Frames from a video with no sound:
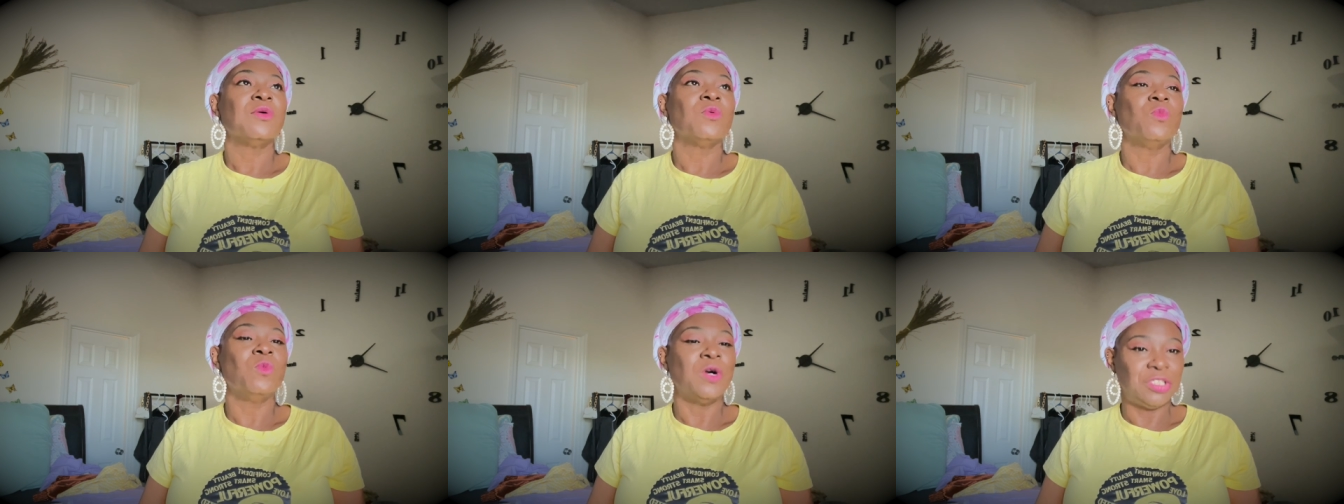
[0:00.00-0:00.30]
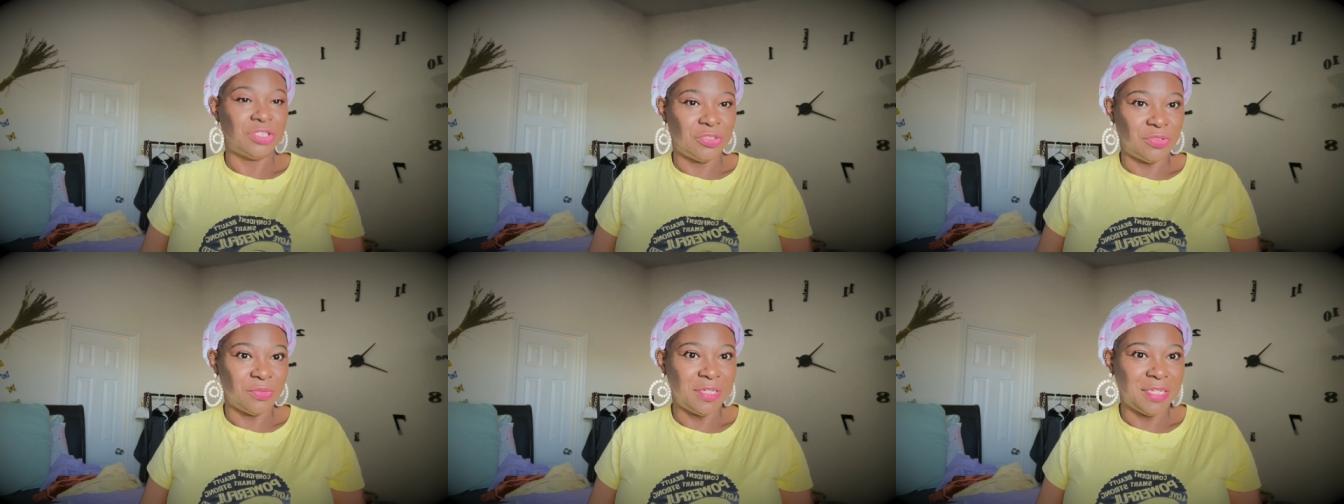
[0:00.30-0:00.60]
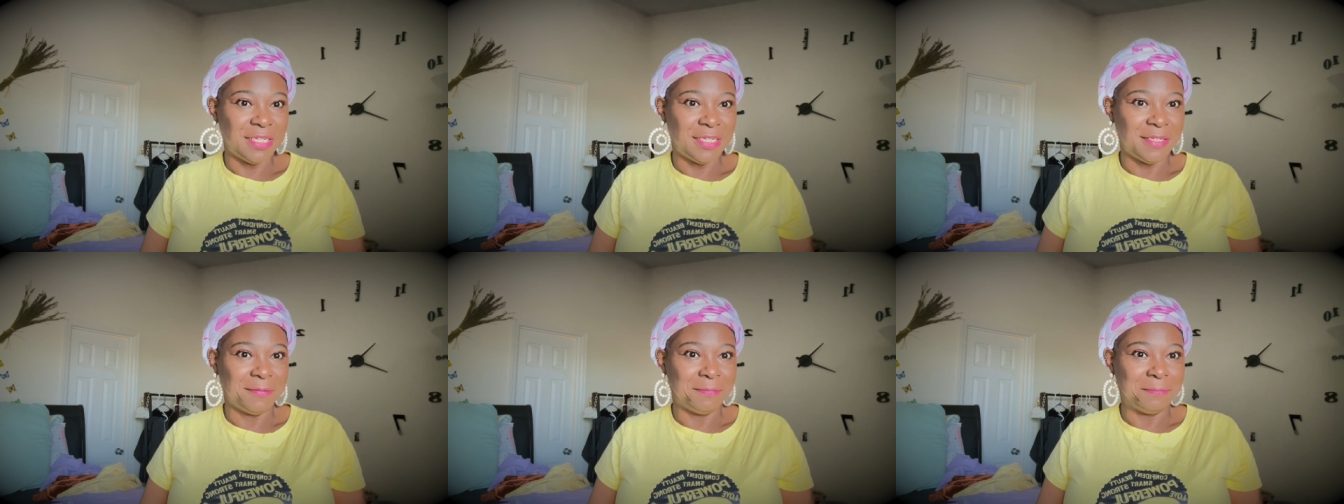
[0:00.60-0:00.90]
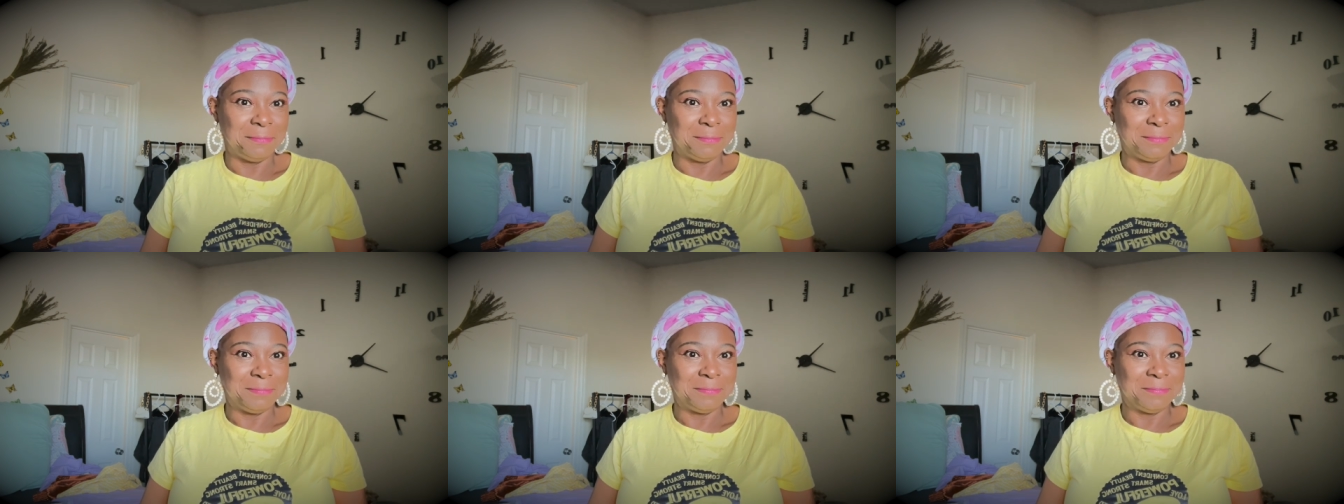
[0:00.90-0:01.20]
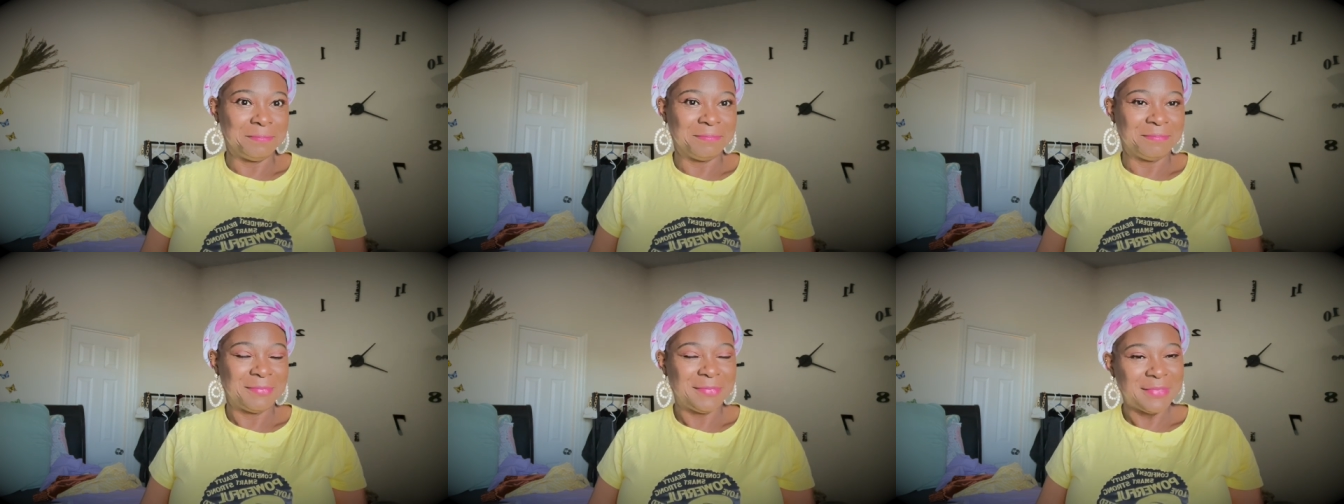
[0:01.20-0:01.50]
what you need,
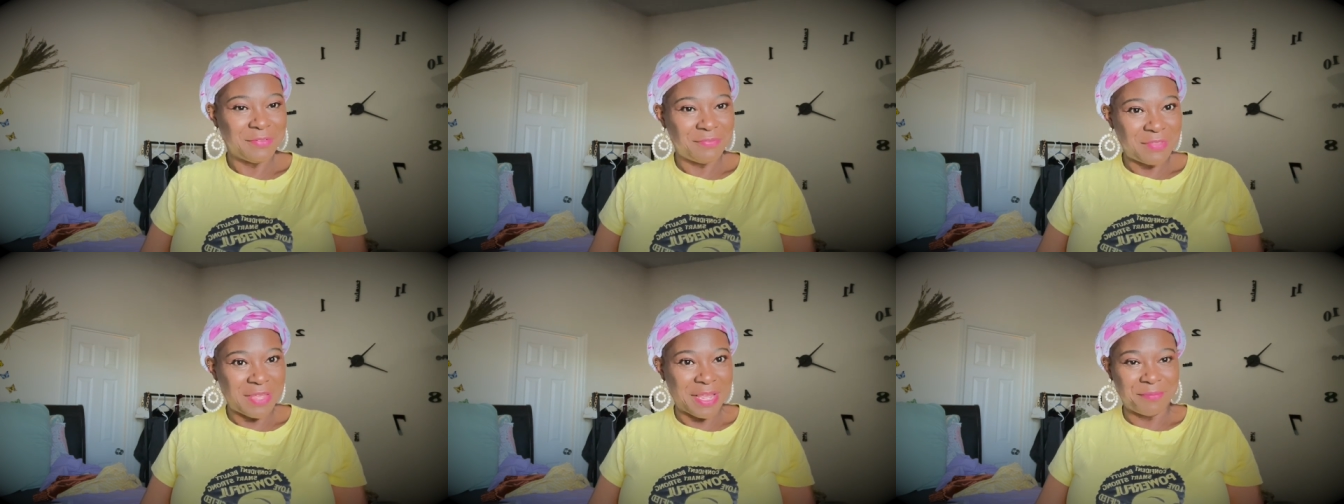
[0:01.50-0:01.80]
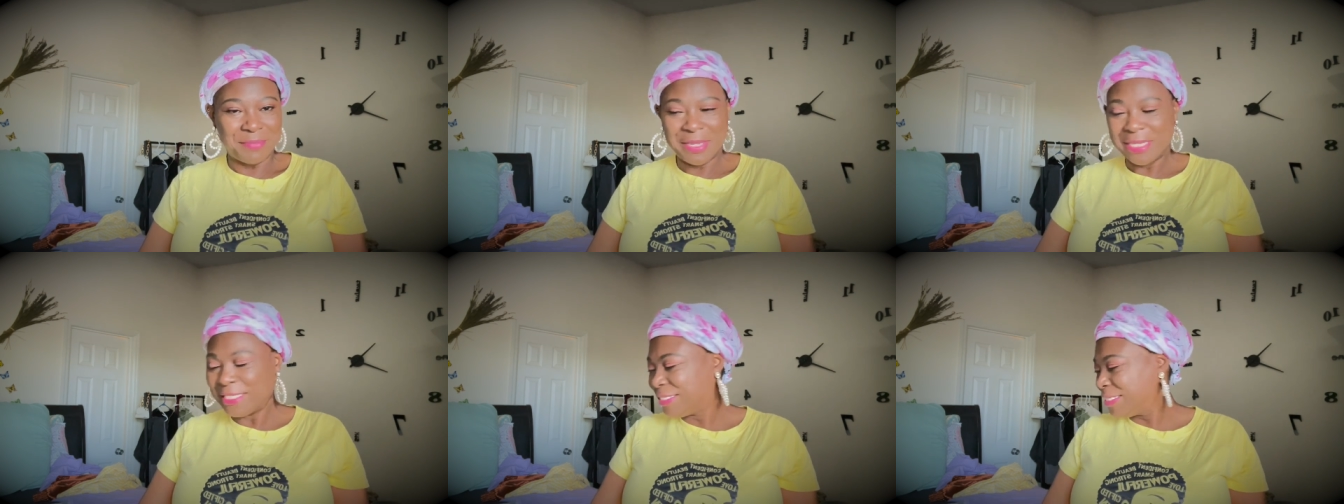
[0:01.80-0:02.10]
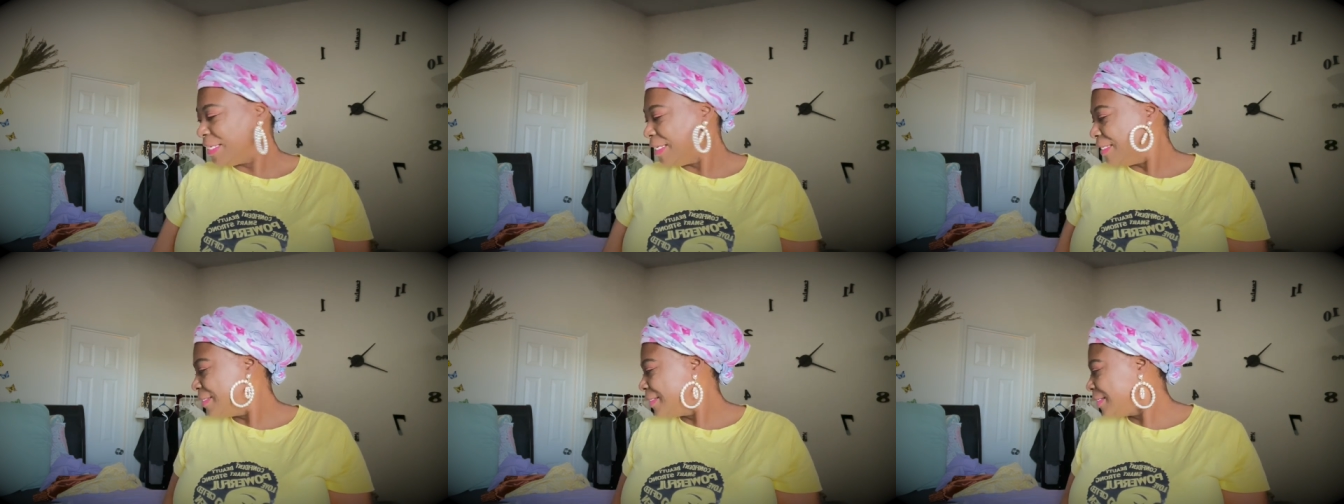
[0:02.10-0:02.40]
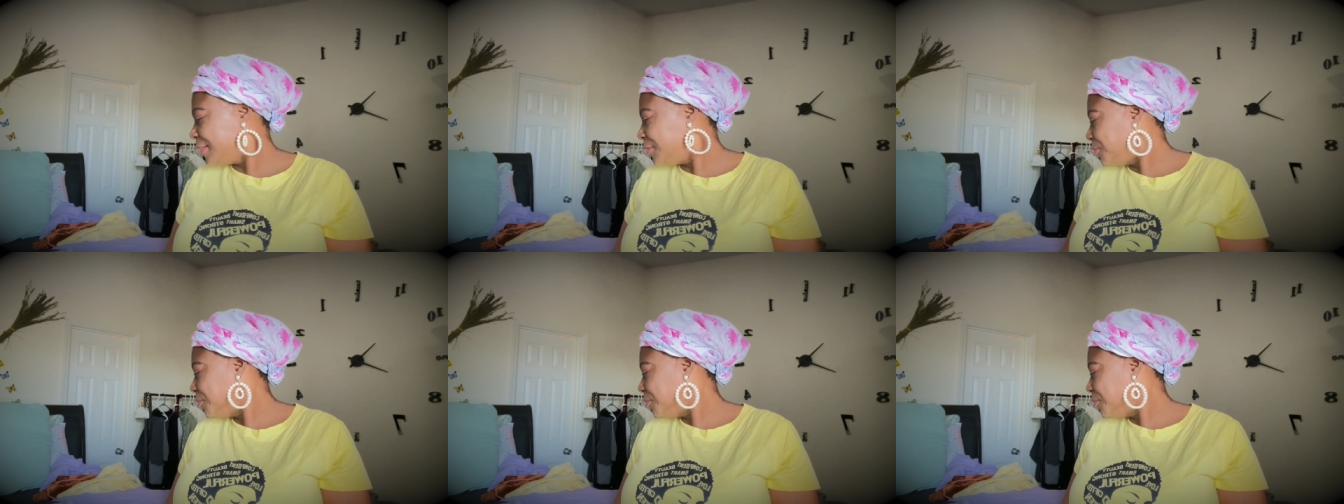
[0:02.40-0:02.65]
if that makes sense.